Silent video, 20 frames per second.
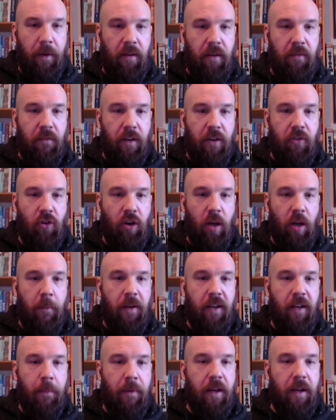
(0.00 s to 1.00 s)
a bit of
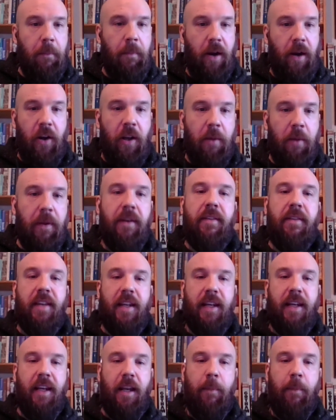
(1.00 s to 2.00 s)
enjoyment, a bit of merriment,
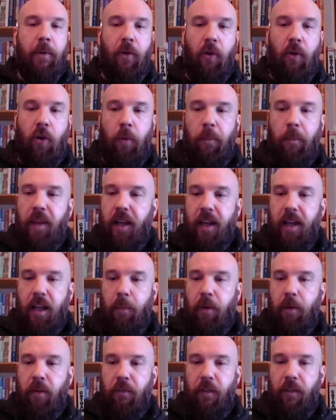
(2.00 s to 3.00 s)
thinking about home, thinking
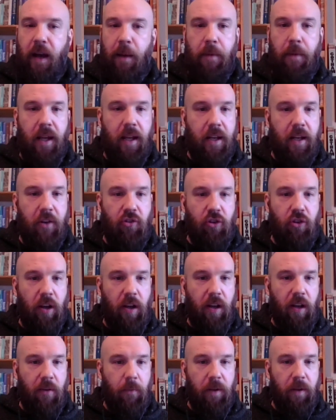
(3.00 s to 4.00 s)
about family and
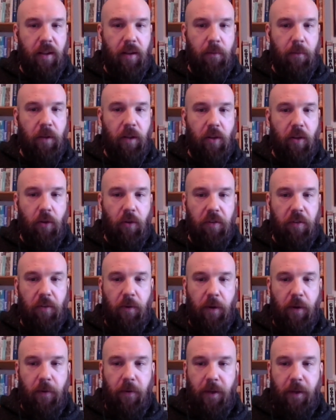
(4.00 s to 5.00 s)
enjoying it with those
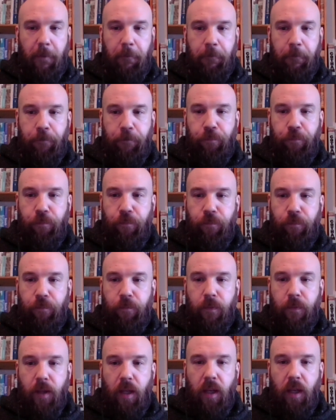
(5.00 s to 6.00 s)
around him.
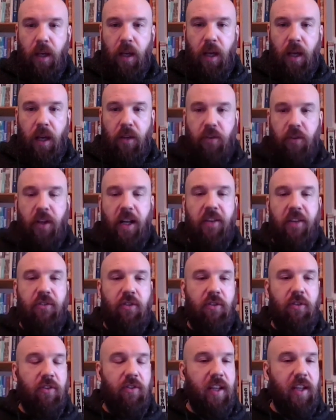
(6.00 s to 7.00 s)
So
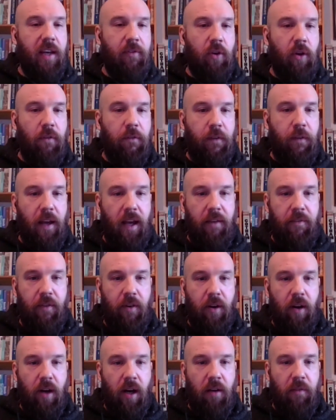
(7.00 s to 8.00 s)
that's just to give you a
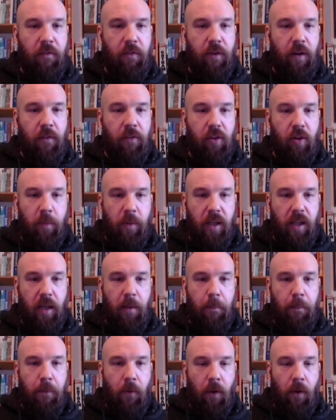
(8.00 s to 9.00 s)
flavor of some of
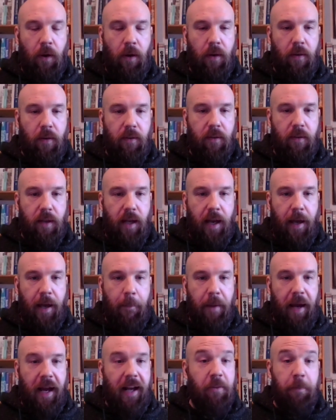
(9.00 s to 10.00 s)
the important
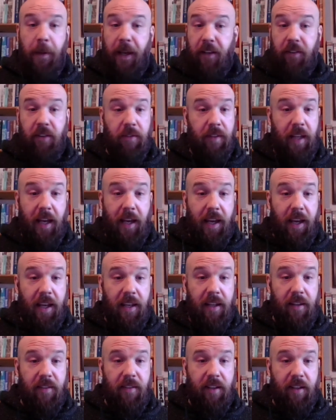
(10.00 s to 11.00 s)
aspects of that
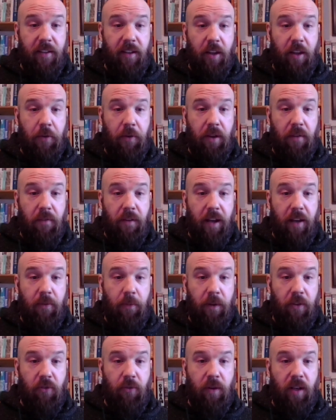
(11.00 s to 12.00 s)
1863
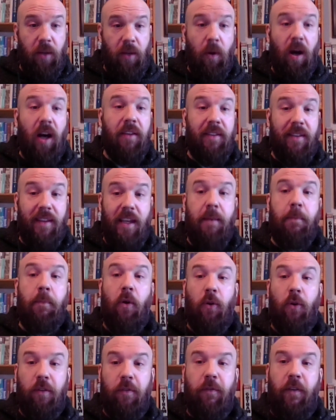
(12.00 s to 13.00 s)
event, which really was the
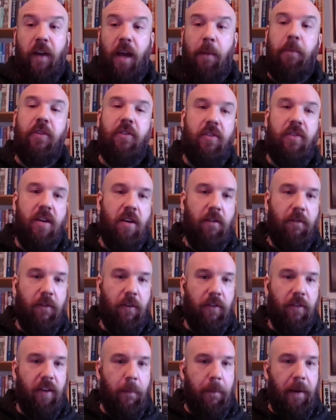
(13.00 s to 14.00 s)
most famous year
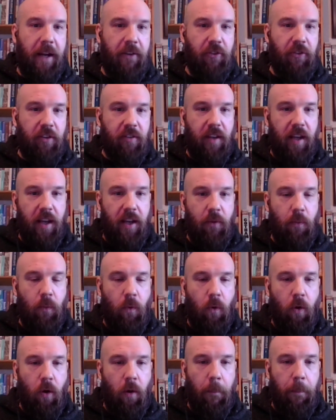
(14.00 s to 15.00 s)
for St. Patrick's Day in the
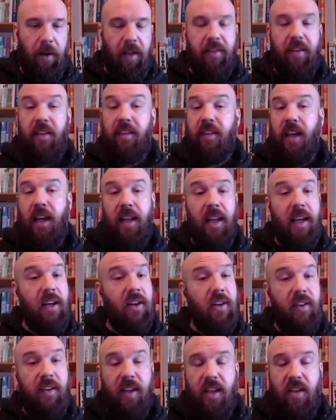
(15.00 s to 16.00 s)
war. But as I say, they
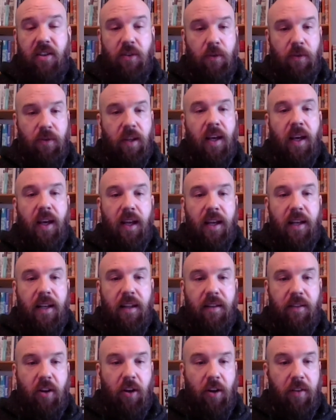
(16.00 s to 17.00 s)
continued
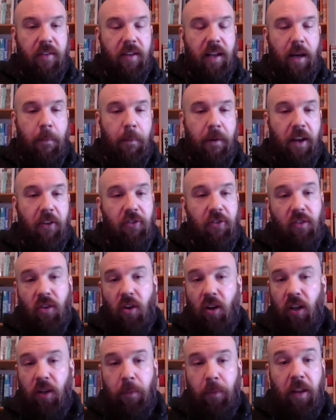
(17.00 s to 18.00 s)
these sort of celebrations
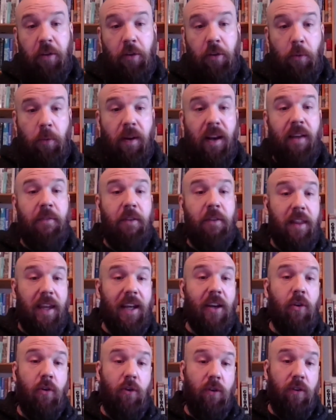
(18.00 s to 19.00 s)
all the way through whenever
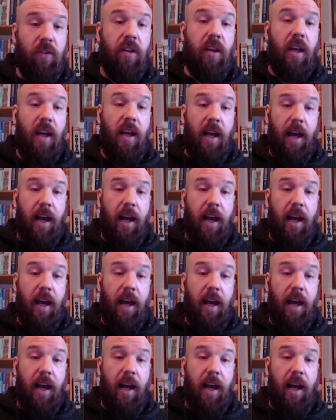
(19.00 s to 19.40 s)
they could.